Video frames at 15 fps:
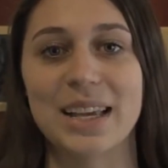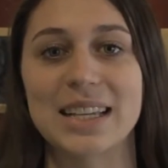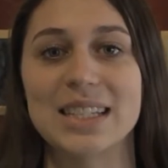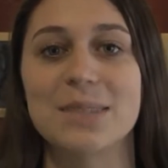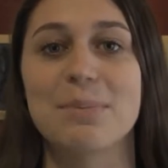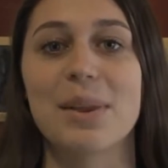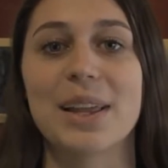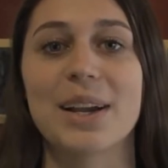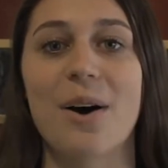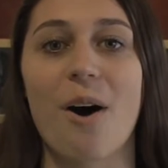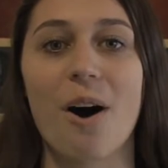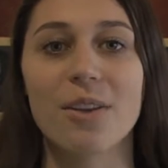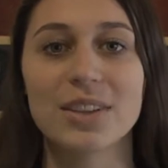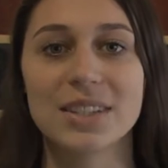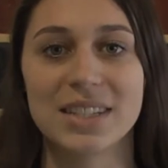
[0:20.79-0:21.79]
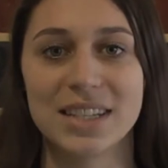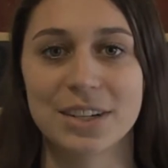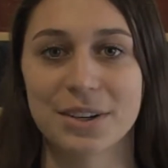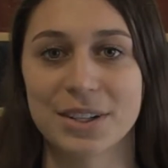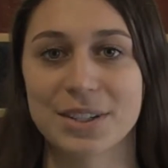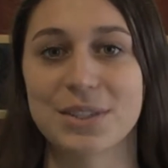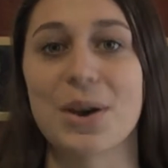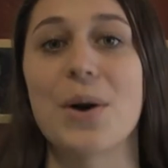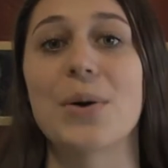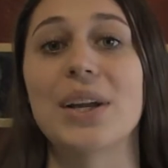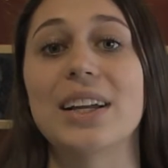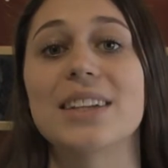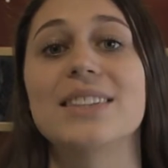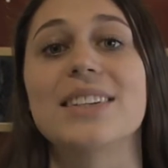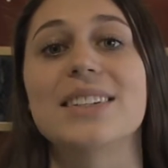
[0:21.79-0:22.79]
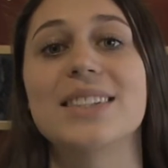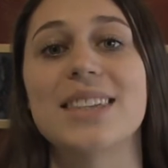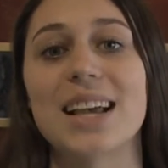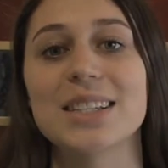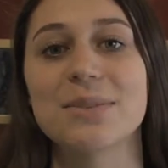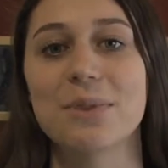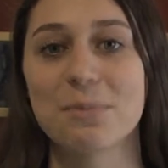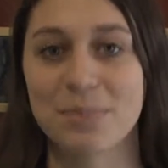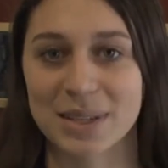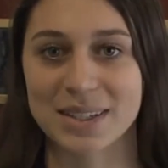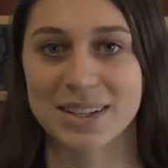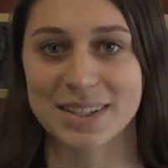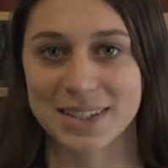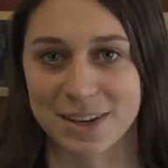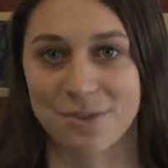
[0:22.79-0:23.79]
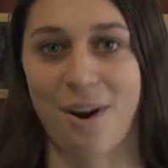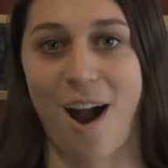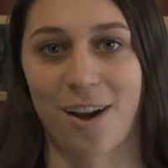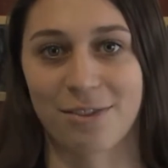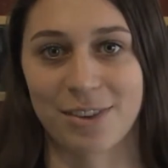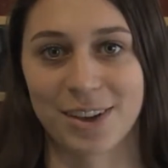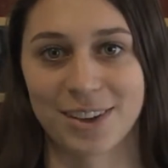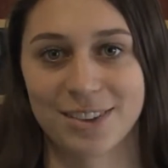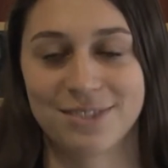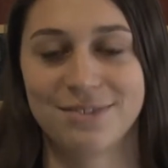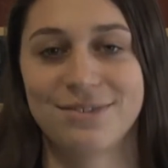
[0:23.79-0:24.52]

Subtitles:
is spilling all the secrets to owning a successful business in Rockville.